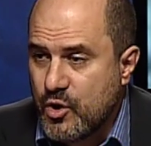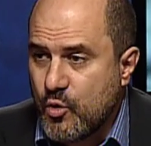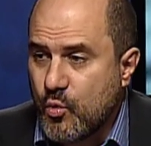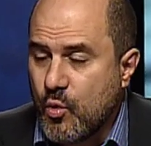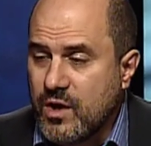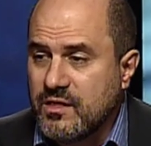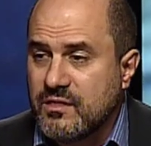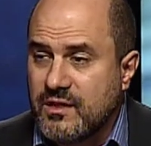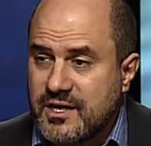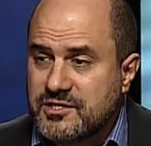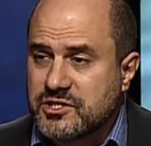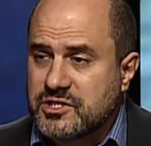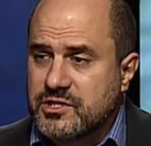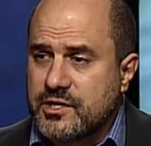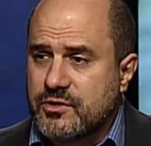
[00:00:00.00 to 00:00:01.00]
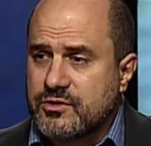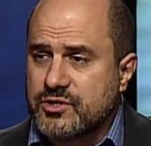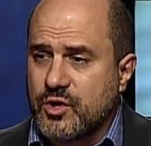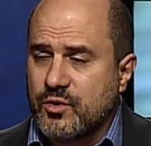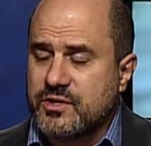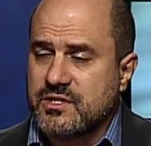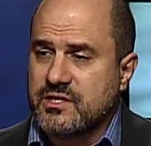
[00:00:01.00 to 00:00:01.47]
What legislator is
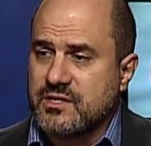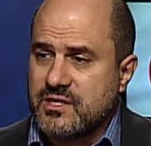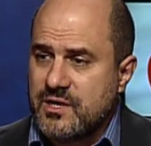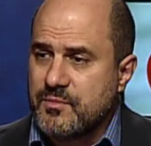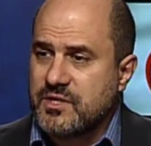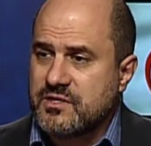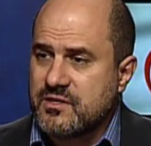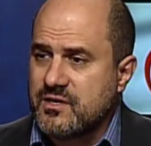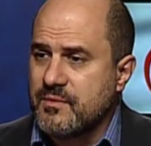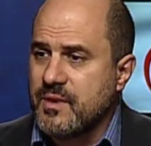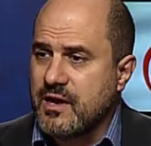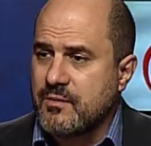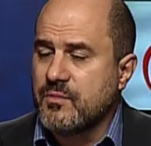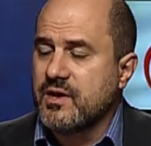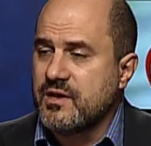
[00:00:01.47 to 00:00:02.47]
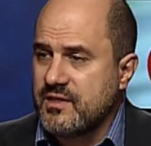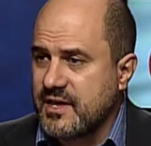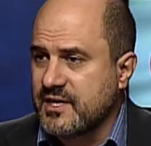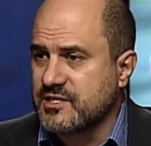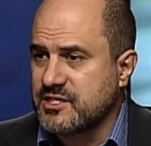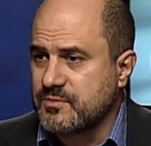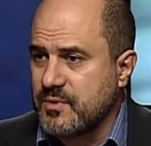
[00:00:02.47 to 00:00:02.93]
going to limit the amount of money they
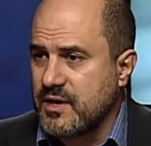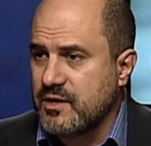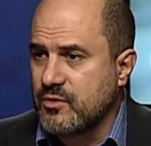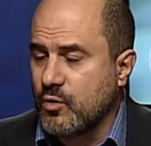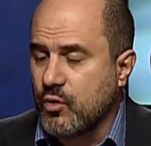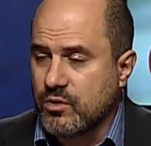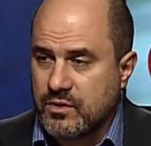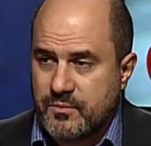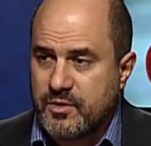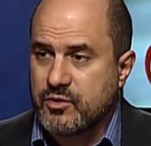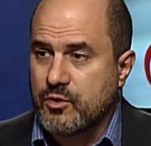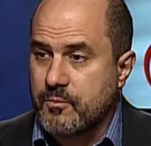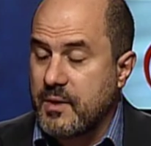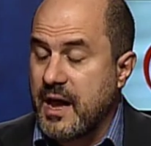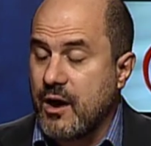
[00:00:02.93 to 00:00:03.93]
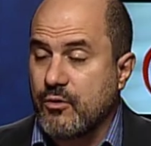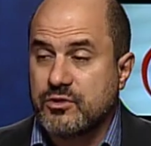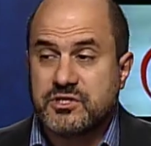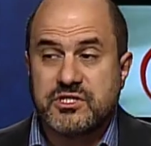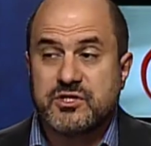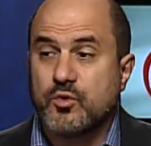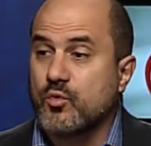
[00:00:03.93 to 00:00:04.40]
can spend or limit their power
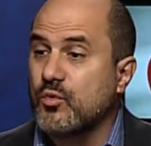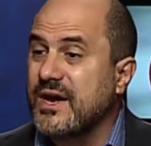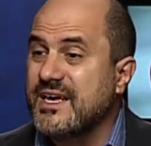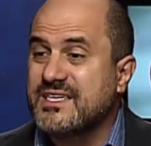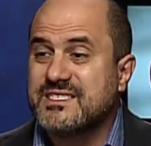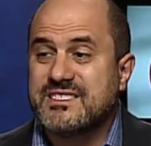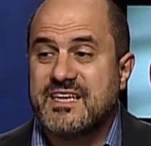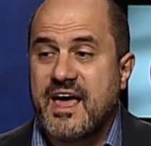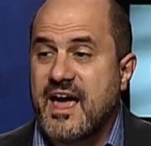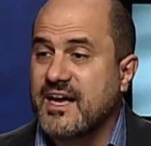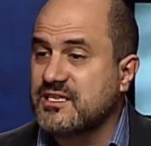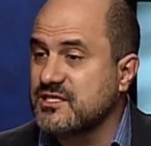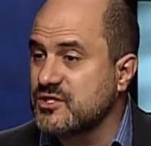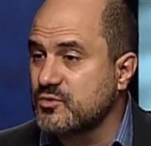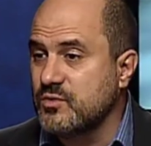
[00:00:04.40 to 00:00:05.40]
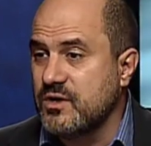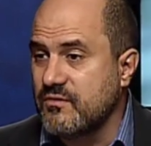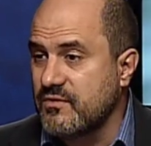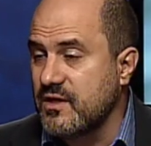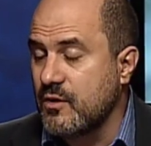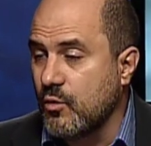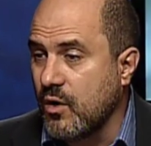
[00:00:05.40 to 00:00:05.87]
just to raise taxes whenever
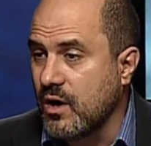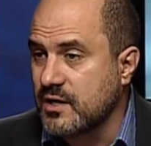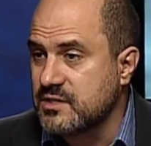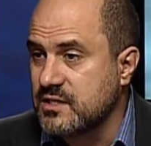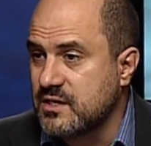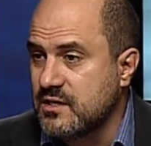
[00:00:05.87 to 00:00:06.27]
they want?